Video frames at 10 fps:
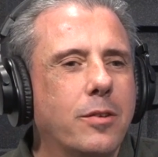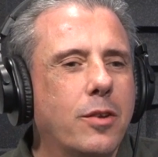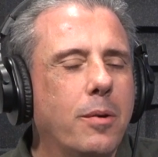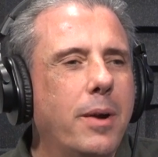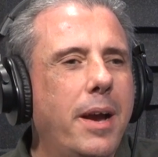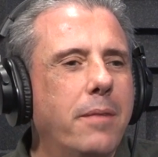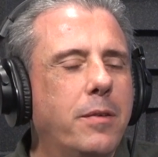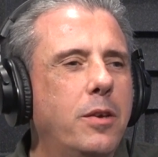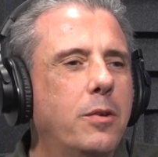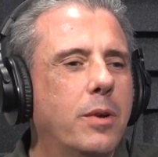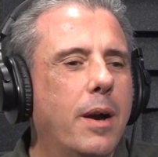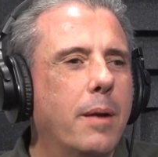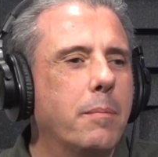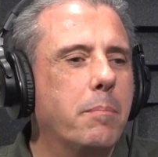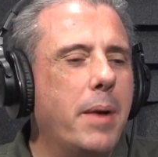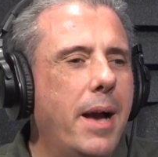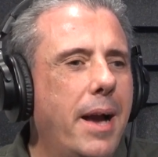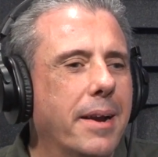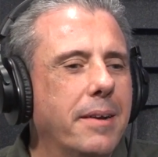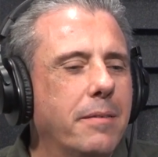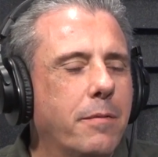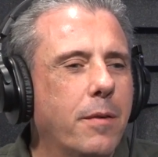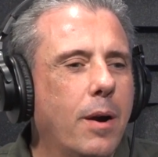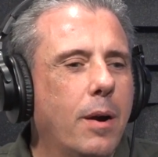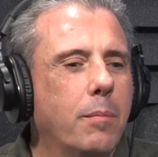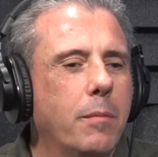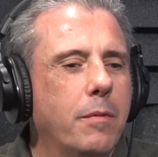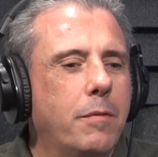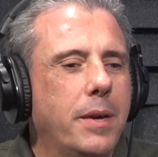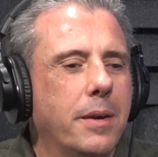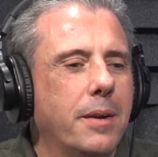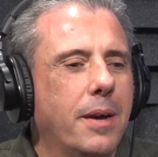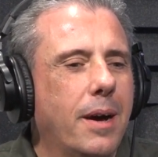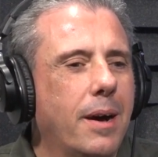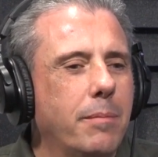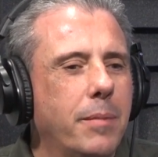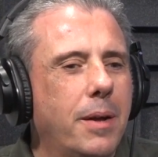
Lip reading: So after you got back from Vietnam,